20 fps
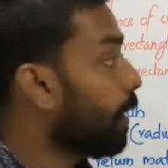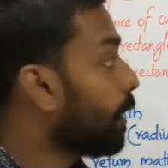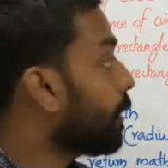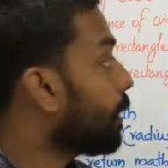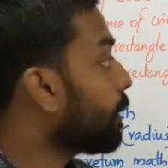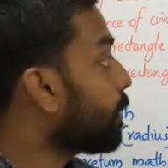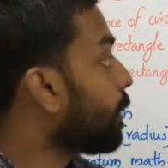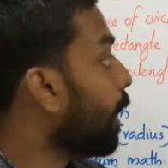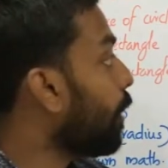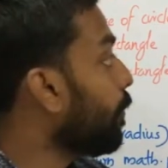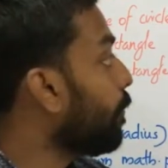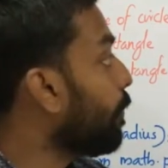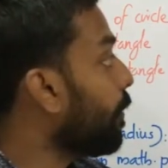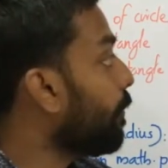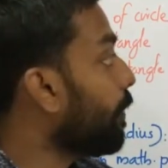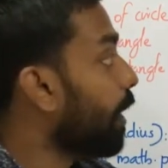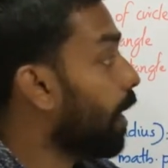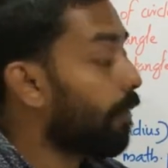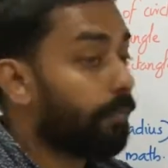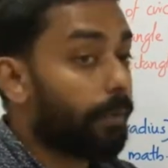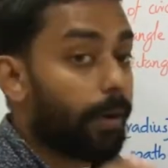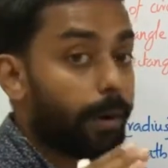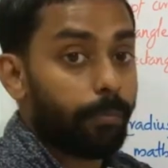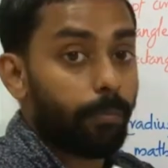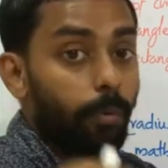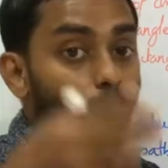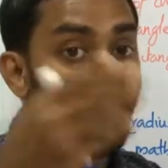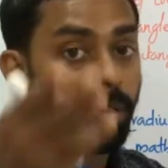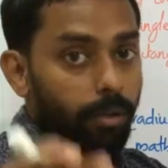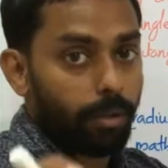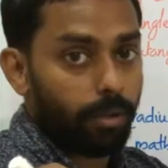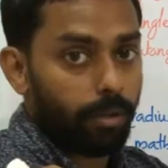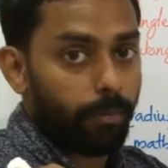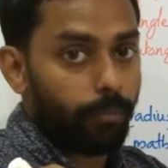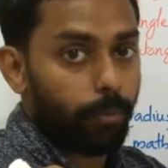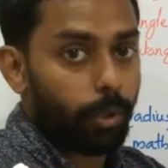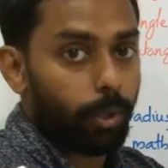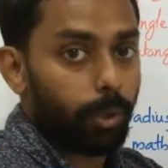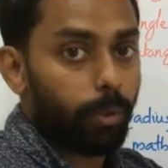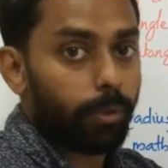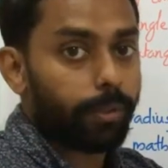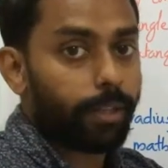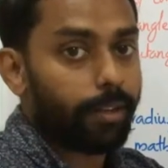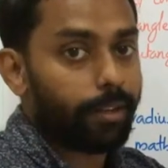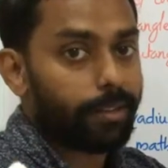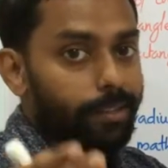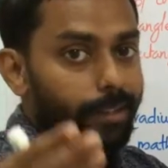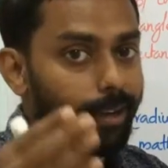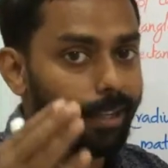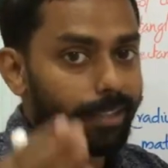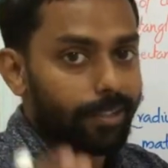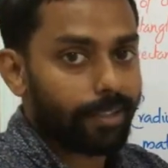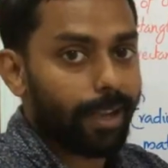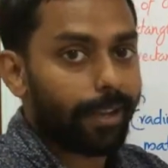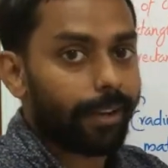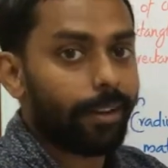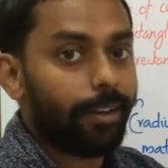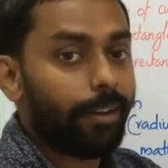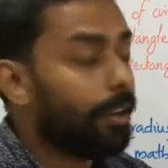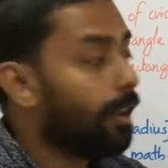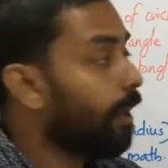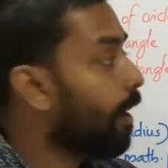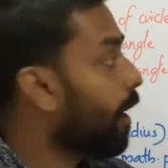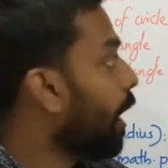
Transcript: The same way we have one more module, that is rectangle,